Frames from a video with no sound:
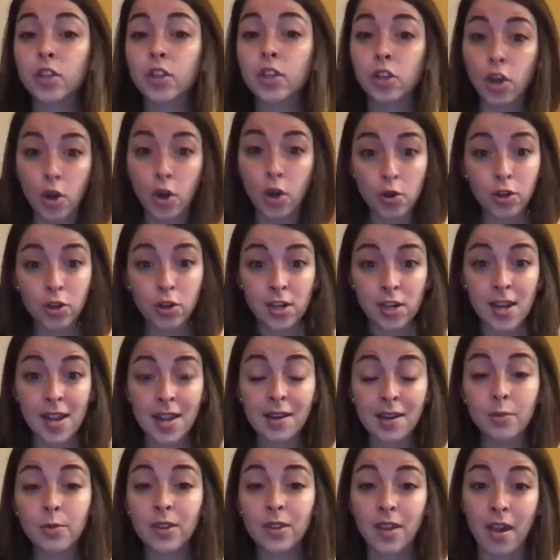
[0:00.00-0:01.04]

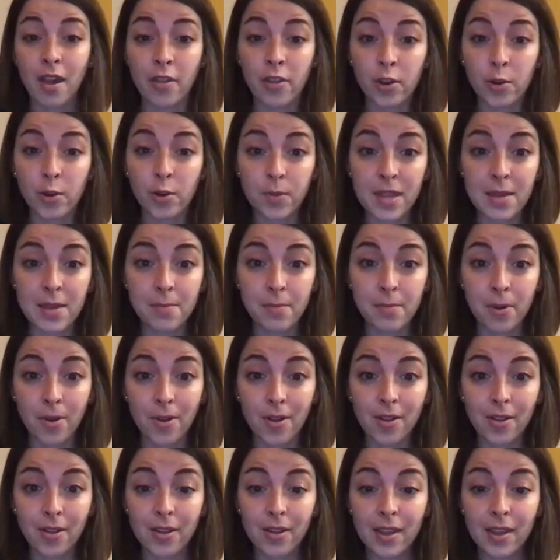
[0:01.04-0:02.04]
co-created with other people